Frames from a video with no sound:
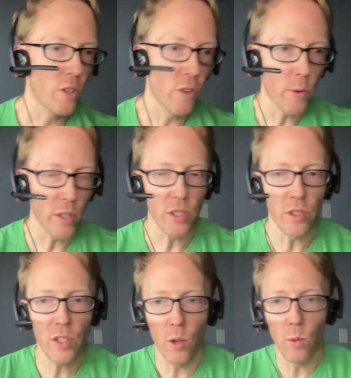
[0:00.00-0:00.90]
great question.
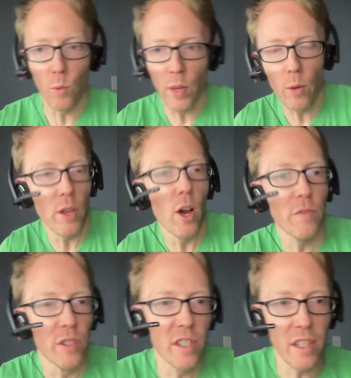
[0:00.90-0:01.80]
So we we
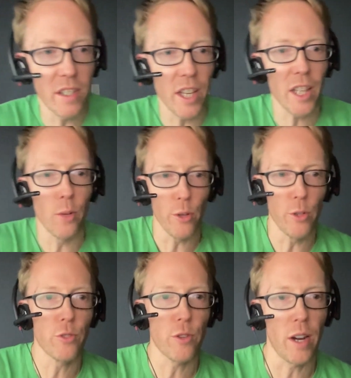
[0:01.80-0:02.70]
often see exactly what you
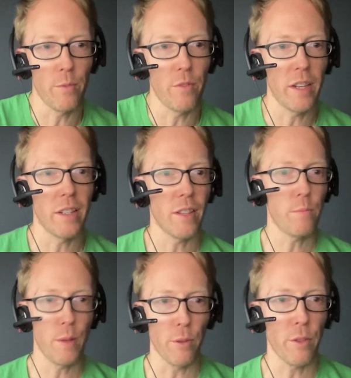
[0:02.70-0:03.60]
described, right? That
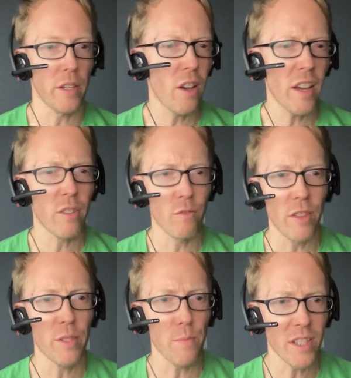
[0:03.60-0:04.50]
people think, "Oh, I can run
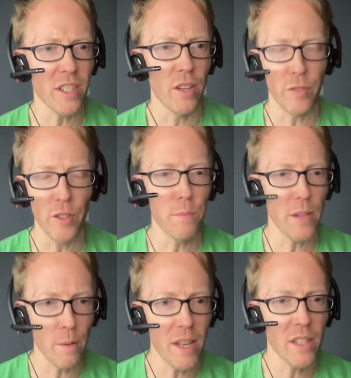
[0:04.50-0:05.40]
this myself in the
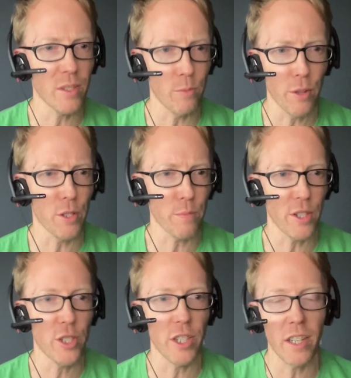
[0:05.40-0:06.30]
PMS and with the
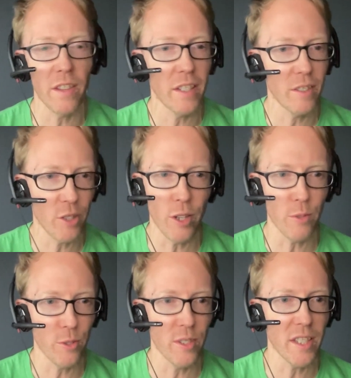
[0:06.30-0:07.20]
spreadsheet." And then, you know,
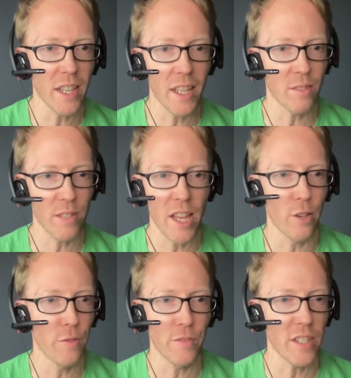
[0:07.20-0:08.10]
as soon as they get 10
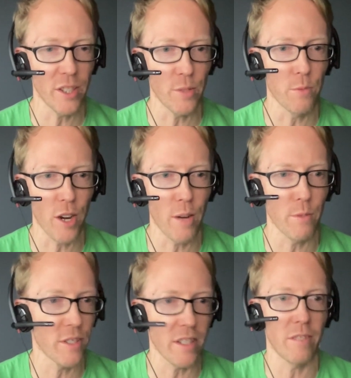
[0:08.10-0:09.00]
or 15
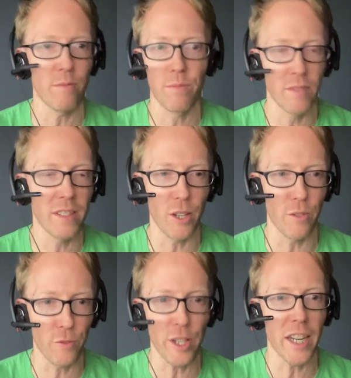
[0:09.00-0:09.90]
subscribers, they're, you know,
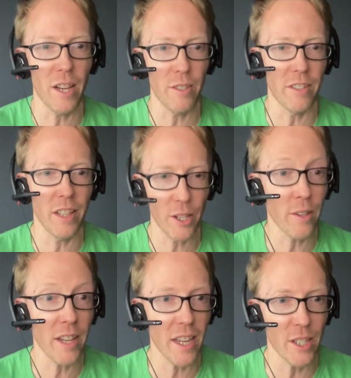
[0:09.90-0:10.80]
freaking out and they're like,
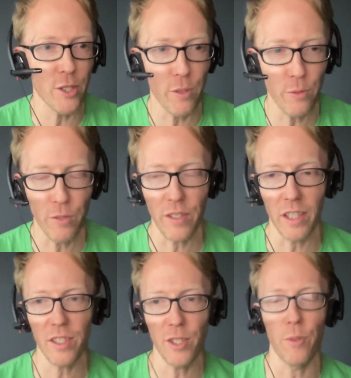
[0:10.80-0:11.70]
"Okay, I need software for
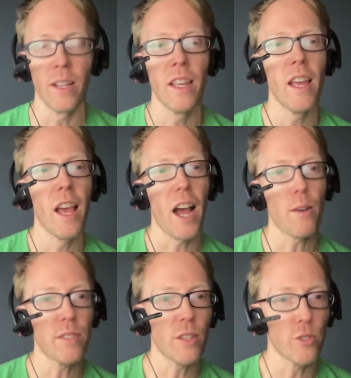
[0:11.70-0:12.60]
this." So I
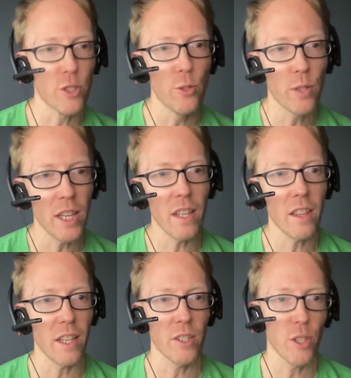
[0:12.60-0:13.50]
would say there's two key
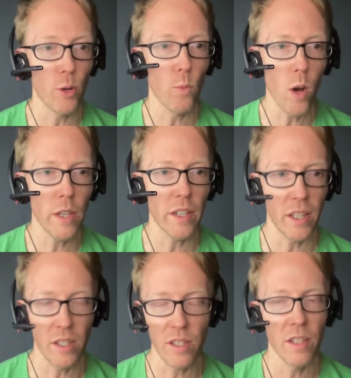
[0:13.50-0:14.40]
things, you know, one
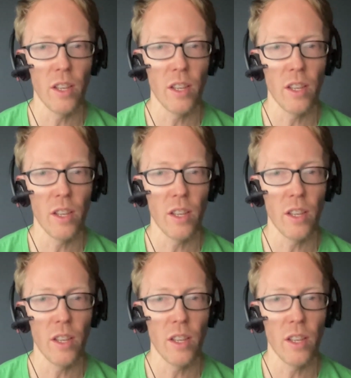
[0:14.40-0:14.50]
is